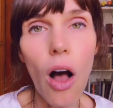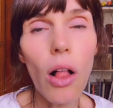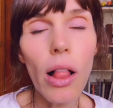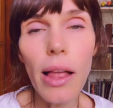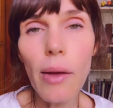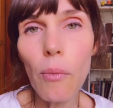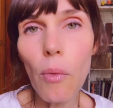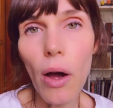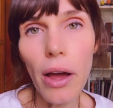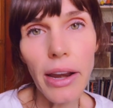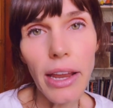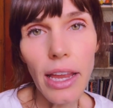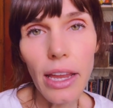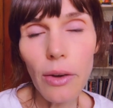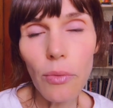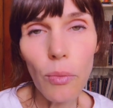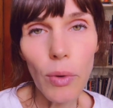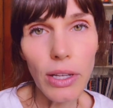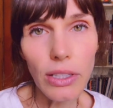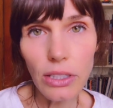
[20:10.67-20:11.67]
All I
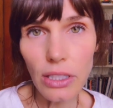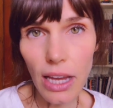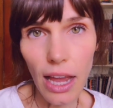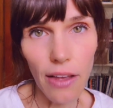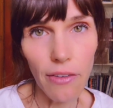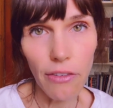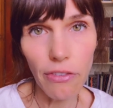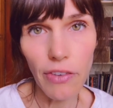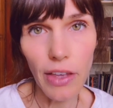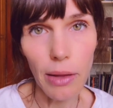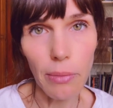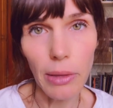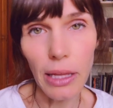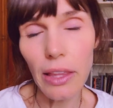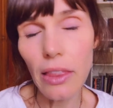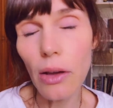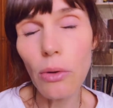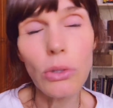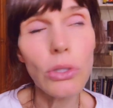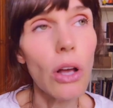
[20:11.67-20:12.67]
wanted was to have a
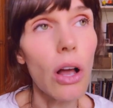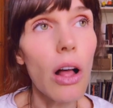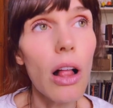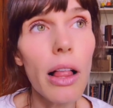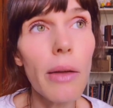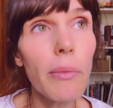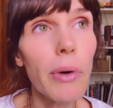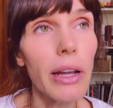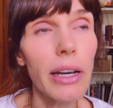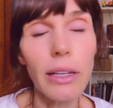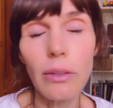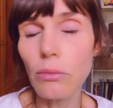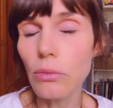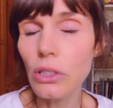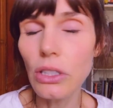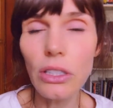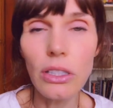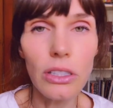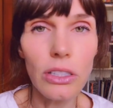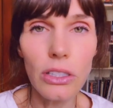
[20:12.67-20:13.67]
family. That was all I wanted,
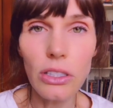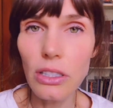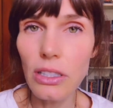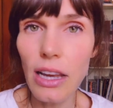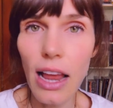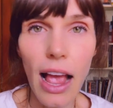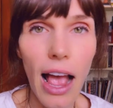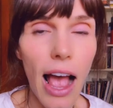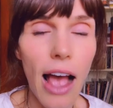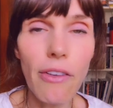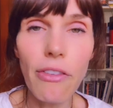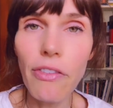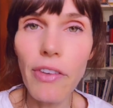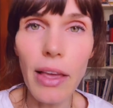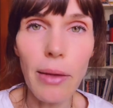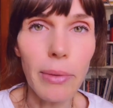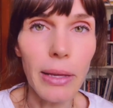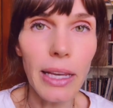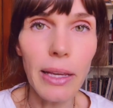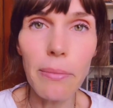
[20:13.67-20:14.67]
was to just have
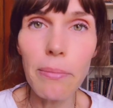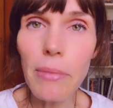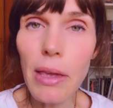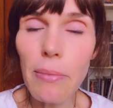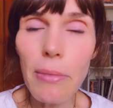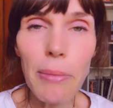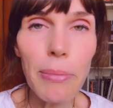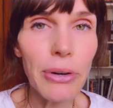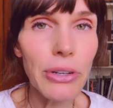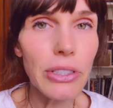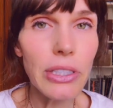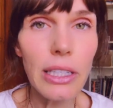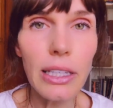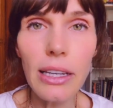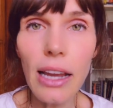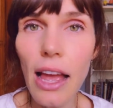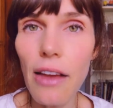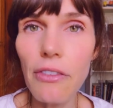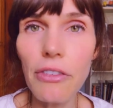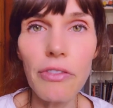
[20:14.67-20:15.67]
family. Meet my
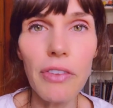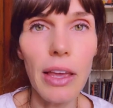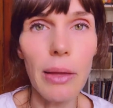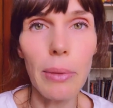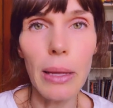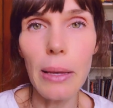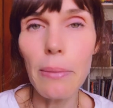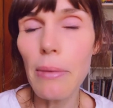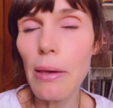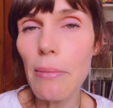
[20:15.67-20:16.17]
person, have a family.